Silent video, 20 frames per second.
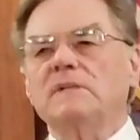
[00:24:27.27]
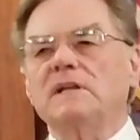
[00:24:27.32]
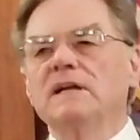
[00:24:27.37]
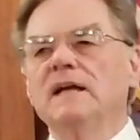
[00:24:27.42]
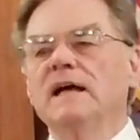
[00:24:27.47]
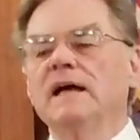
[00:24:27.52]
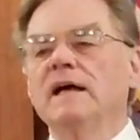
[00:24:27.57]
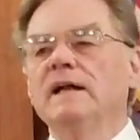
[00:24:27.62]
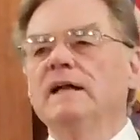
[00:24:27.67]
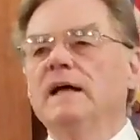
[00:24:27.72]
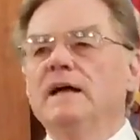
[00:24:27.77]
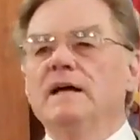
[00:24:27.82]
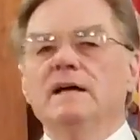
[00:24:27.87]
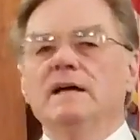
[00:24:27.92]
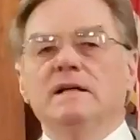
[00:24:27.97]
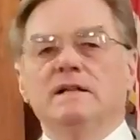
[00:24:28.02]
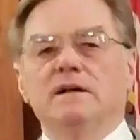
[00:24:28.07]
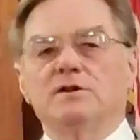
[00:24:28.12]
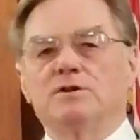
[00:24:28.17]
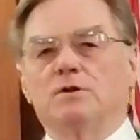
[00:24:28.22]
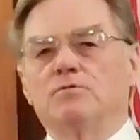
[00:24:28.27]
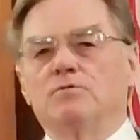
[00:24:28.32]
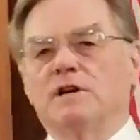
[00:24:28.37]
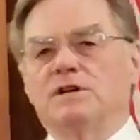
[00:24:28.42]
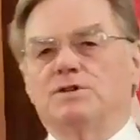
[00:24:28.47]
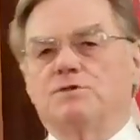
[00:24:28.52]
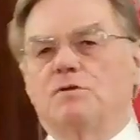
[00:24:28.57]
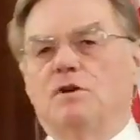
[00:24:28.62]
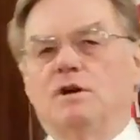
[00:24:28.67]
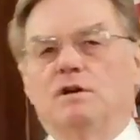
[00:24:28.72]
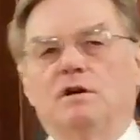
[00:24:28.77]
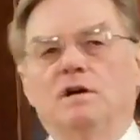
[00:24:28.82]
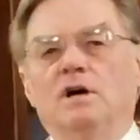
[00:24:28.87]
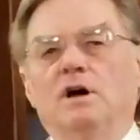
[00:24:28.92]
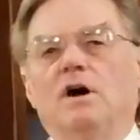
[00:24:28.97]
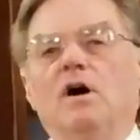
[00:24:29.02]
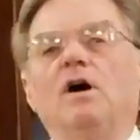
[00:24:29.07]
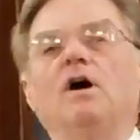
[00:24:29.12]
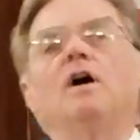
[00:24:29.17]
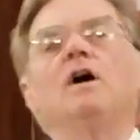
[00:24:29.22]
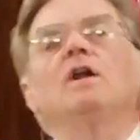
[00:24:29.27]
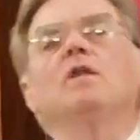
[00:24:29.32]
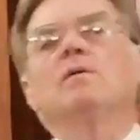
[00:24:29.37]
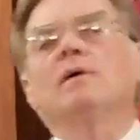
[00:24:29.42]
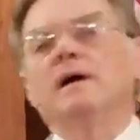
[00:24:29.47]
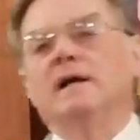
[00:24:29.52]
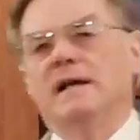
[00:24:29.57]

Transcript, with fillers: And there's a restaurant all the way